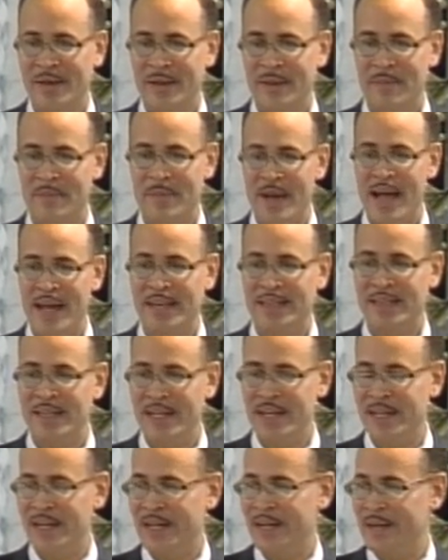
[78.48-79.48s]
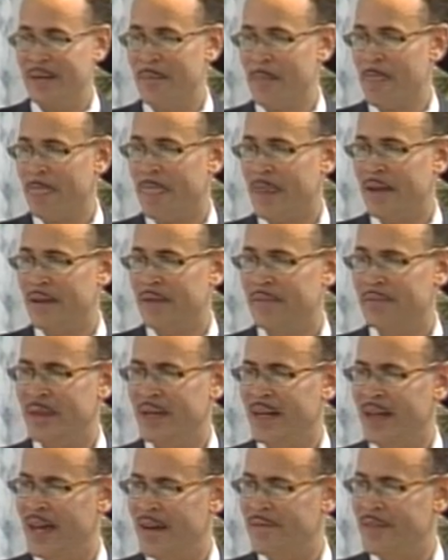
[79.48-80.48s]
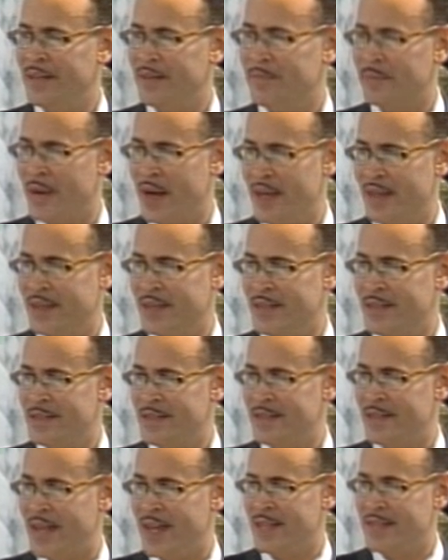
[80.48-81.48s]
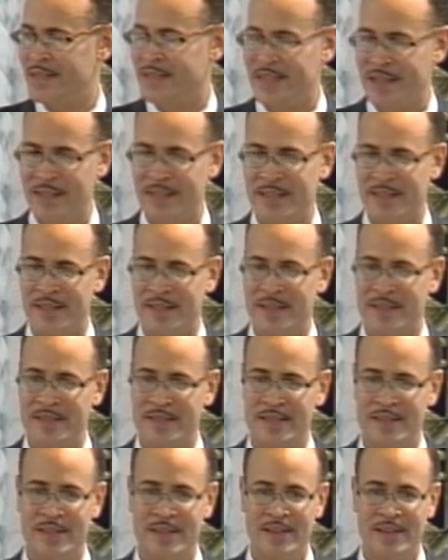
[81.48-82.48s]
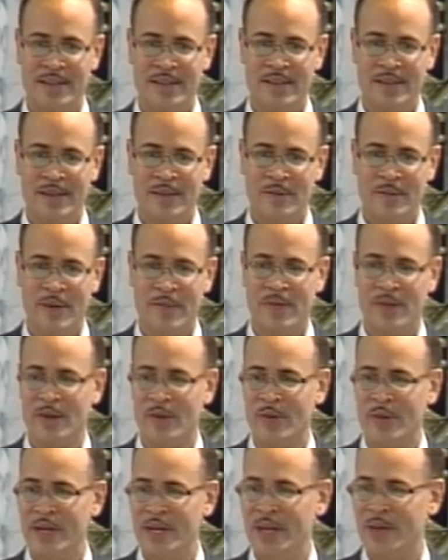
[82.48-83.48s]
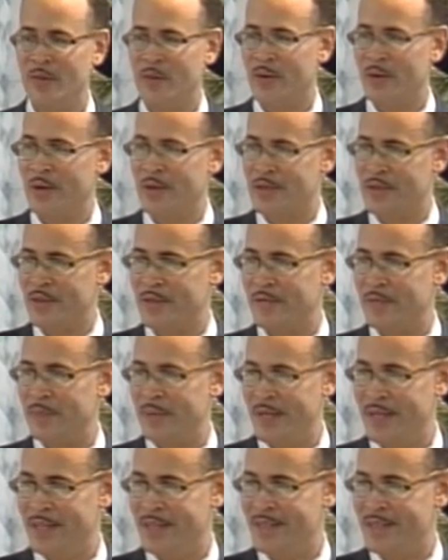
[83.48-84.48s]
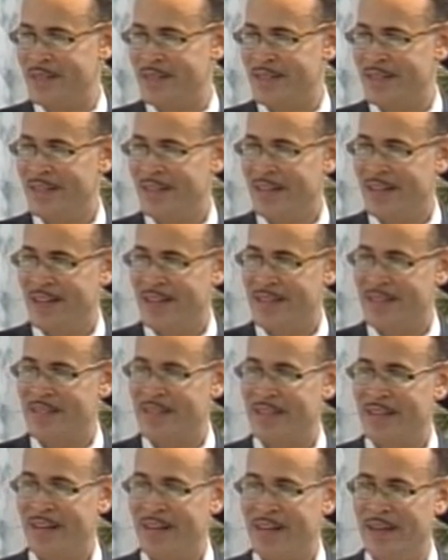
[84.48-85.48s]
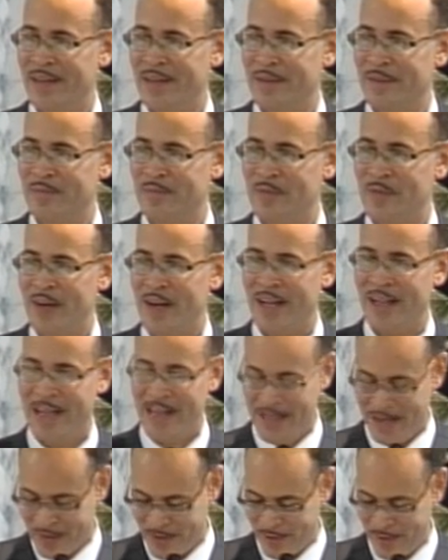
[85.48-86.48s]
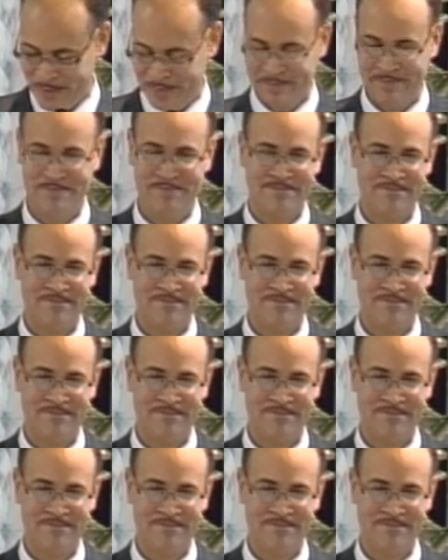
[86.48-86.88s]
my dear, beloved brothers and sisters, with the greeting words of peace. Assalamu alaikum.